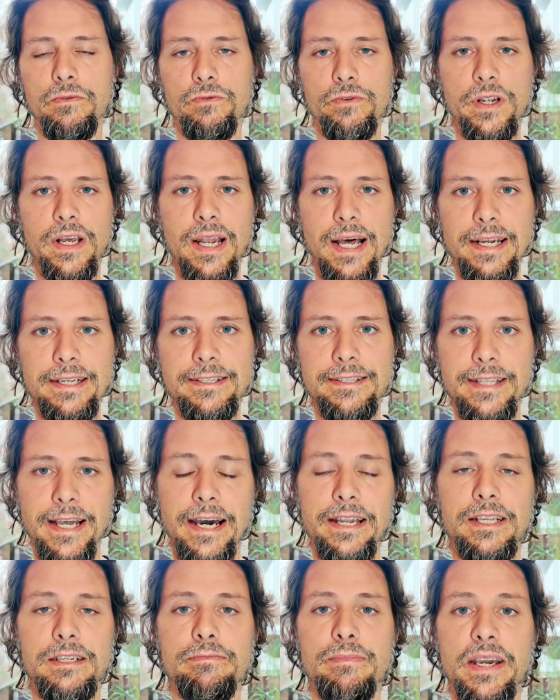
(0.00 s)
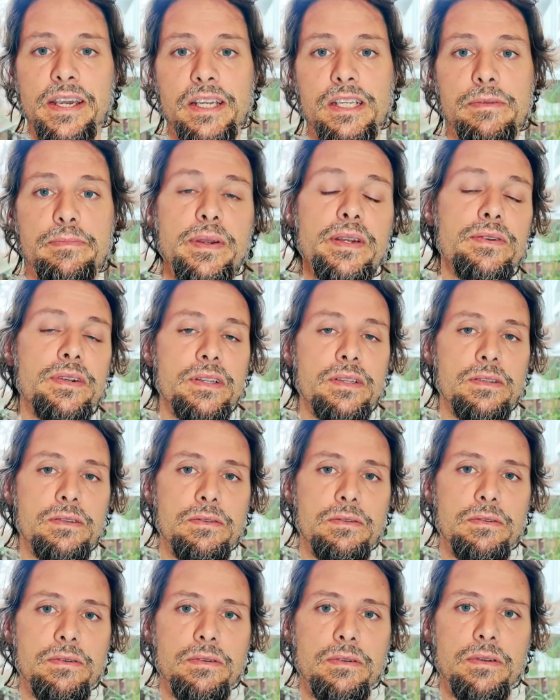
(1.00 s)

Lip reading: realize that is my experience?